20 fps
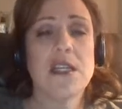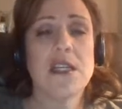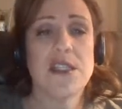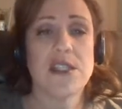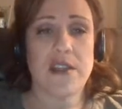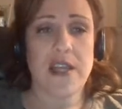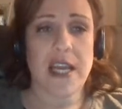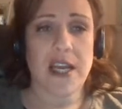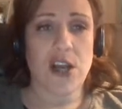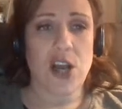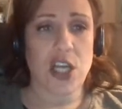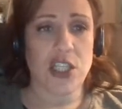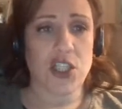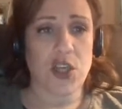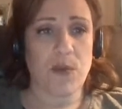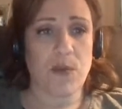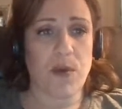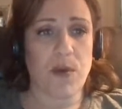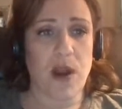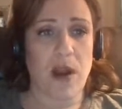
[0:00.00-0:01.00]
so that caused
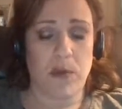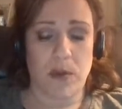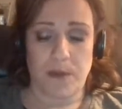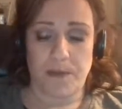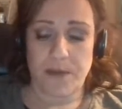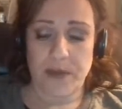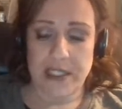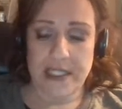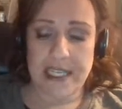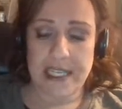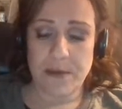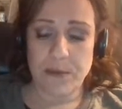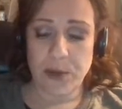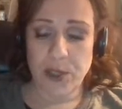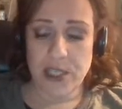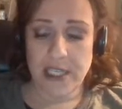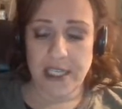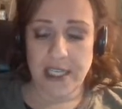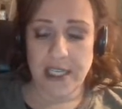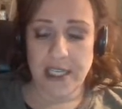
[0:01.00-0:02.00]
our problem. The
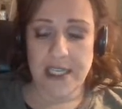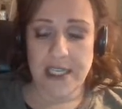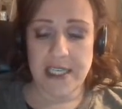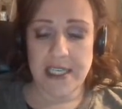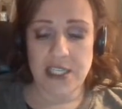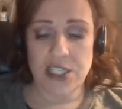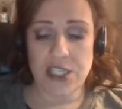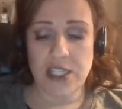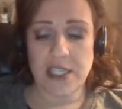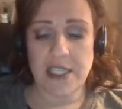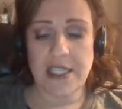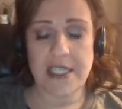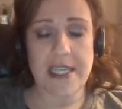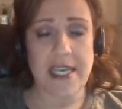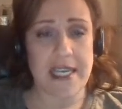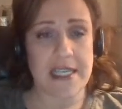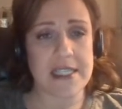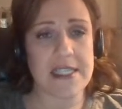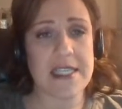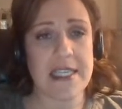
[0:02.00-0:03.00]
10% condition,
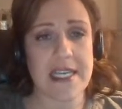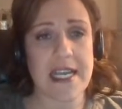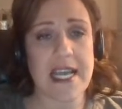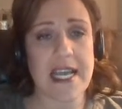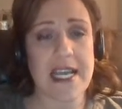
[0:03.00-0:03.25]
yes, n